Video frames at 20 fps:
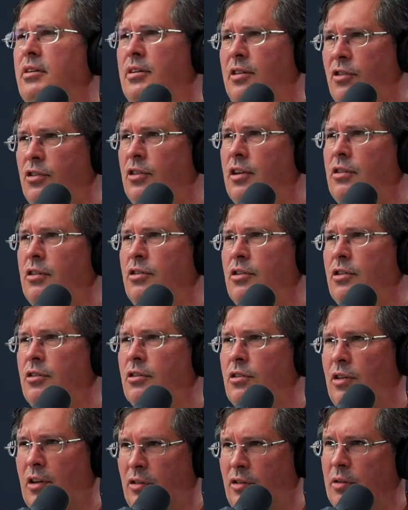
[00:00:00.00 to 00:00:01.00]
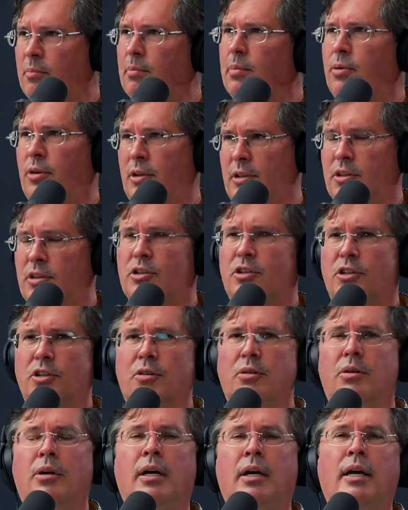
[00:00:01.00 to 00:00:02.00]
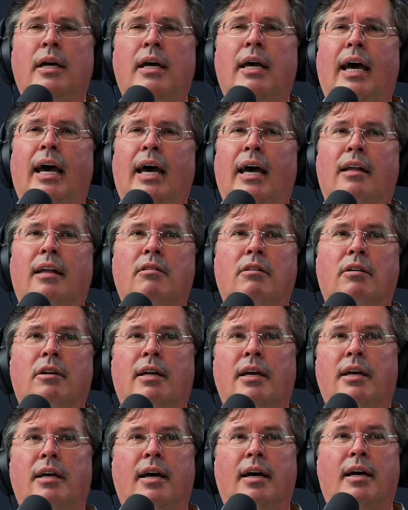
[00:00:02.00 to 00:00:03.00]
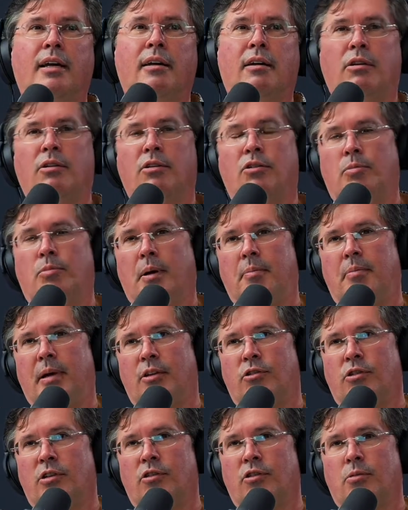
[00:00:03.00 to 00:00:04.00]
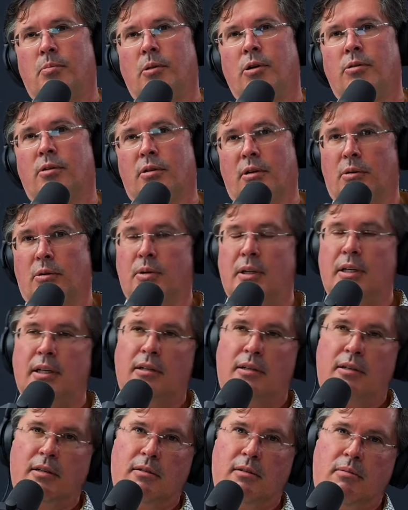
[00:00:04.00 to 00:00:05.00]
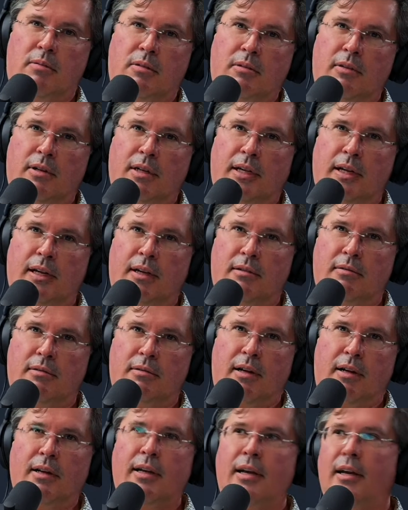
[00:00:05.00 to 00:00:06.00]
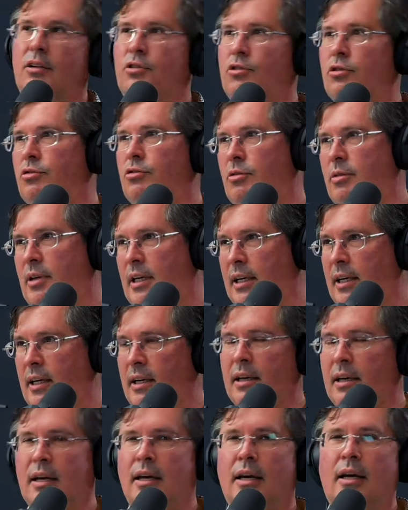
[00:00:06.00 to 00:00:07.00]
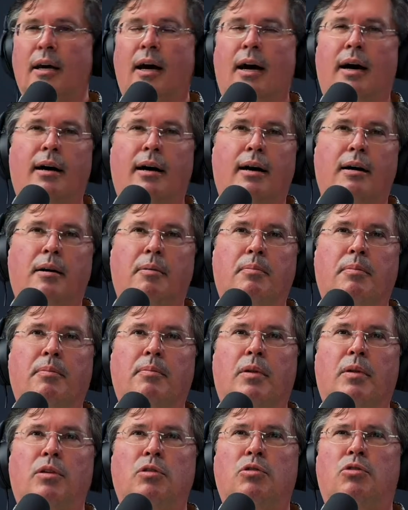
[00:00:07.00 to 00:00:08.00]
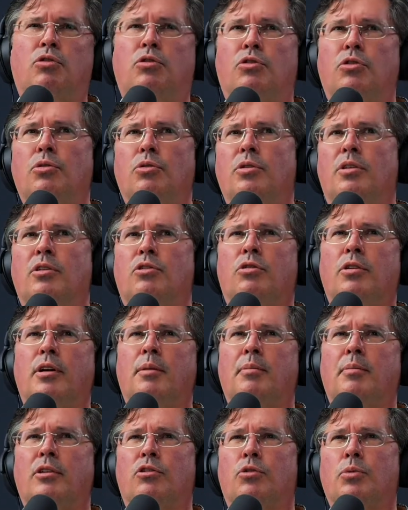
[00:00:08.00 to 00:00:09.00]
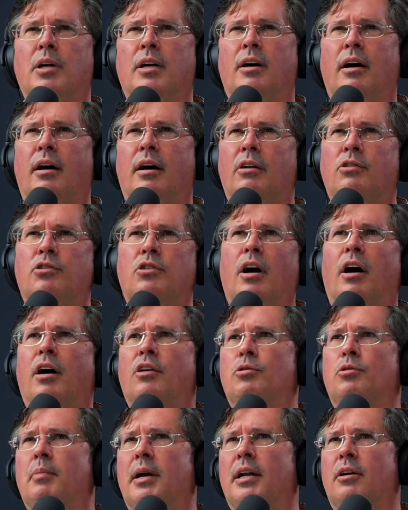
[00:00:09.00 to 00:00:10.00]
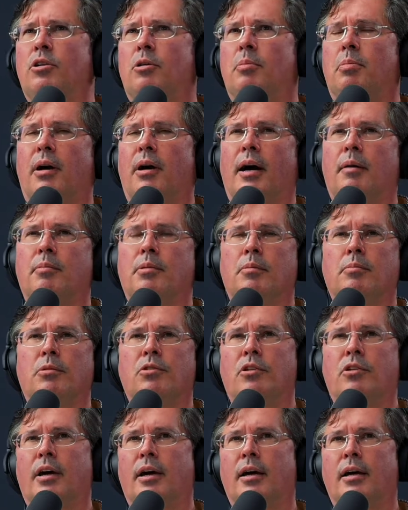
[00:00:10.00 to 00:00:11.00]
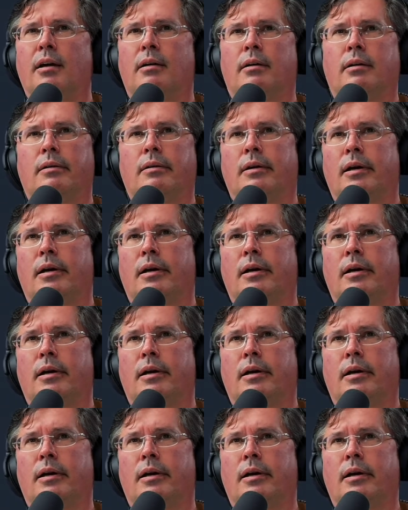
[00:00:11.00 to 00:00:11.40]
diseases is important too. And looking at, is my patient a smoker? We need to look at lung cancer screening. Do the treatments we cause medical problems like